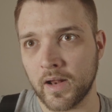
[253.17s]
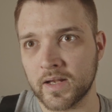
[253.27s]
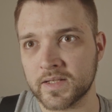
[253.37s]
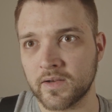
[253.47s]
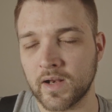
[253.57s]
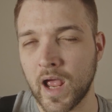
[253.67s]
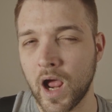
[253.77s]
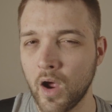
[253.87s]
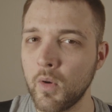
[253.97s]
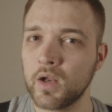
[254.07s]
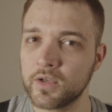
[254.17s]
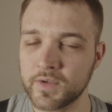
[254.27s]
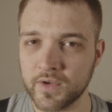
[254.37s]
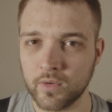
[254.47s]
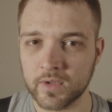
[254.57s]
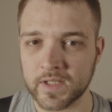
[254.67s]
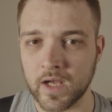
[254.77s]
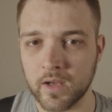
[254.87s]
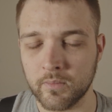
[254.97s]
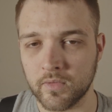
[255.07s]
necessarily how I'd use it all the
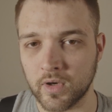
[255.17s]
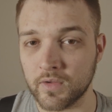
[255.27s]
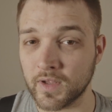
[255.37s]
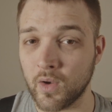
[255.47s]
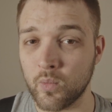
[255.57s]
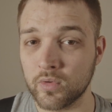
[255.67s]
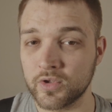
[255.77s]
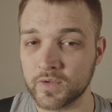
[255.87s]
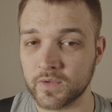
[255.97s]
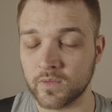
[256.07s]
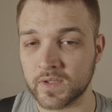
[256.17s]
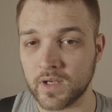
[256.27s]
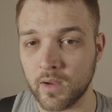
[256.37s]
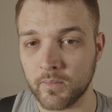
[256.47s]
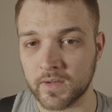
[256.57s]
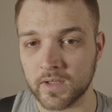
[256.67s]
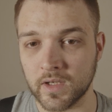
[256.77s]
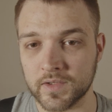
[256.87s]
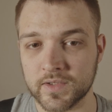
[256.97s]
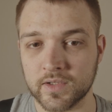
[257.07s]
time. I don't think I would use it all the time. I think
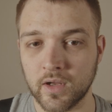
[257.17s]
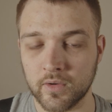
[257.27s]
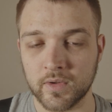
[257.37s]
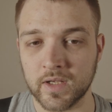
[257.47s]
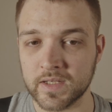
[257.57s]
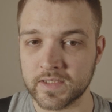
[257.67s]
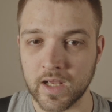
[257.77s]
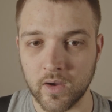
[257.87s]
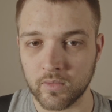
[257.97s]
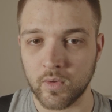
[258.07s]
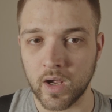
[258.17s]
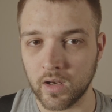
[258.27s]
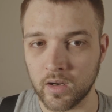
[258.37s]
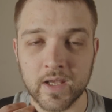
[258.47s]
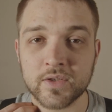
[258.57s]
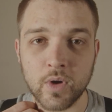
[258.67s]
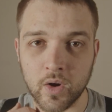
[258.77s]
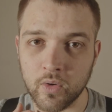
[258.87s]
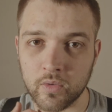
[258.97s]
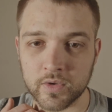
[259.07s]
it'd slow things down quite a lot. It is quite
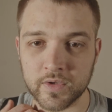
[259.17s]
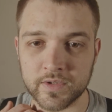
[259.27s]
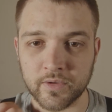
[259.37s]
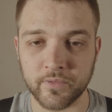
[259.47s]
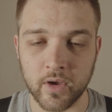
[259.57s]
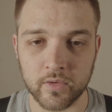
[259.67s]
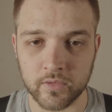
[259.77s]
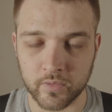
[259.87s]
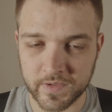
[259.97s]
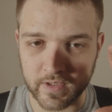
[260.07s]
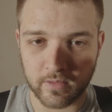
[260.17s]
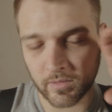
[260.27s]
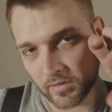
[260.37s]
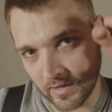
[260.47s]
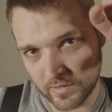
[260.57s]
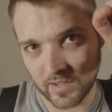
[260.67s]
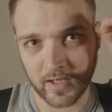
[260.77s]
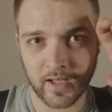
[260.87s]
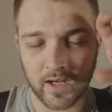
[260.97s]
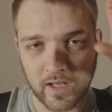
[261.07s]
awkward using the phone. You'll see me like trying
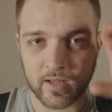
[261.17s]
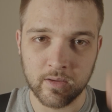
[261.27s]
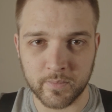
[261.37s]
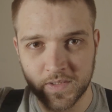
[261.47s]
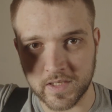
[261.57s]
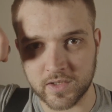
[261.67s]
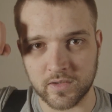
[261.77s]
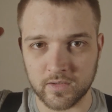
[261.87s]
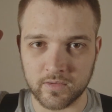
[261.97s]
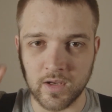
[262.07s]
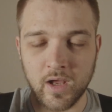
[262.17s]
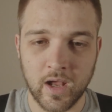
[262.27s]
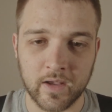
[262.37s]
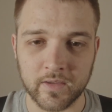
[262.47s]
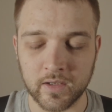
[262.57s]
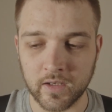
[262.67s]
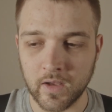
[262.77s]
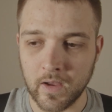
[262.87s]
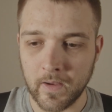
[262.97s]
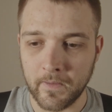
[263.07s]
to get it in the position. I think
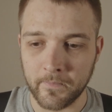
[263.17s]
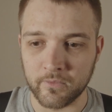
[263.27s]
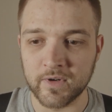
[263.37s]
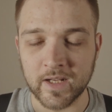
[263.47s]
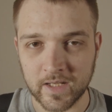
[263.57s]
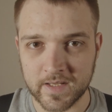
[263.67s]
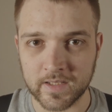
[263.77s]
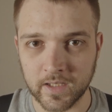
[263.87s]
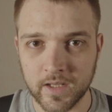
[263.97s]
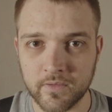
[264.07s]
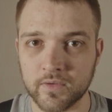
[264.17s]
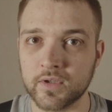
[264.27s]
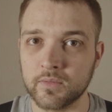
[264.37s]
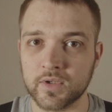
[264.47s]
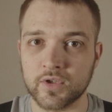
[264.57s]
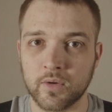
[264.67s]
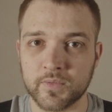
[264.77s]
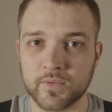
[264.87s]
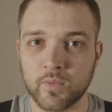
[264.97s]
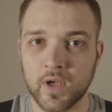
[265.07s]
realistically, if you're doing
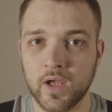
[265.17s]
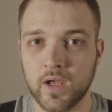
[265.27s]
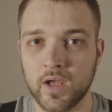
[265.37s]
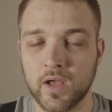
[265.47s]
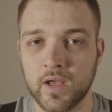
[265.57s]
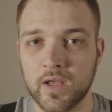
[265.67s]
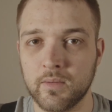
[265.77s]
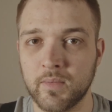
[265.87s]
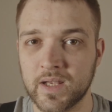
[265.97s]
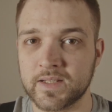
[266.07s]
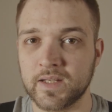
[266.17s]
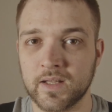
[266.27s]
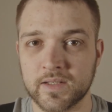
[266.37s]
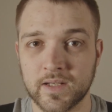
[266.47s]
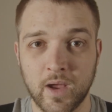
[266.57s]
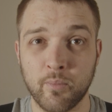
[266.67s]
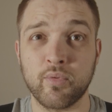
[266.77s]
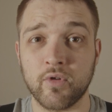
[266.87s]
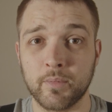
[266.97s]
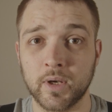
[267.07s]
jobs where it makes sense, get a
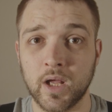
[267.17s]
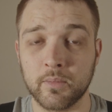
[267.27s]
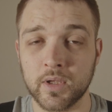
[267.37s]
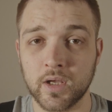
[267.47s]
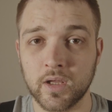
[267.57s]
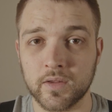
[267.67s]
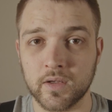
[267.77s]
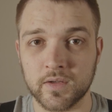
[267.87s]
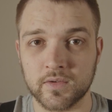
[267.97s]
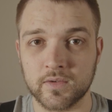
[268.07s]
proper light meter that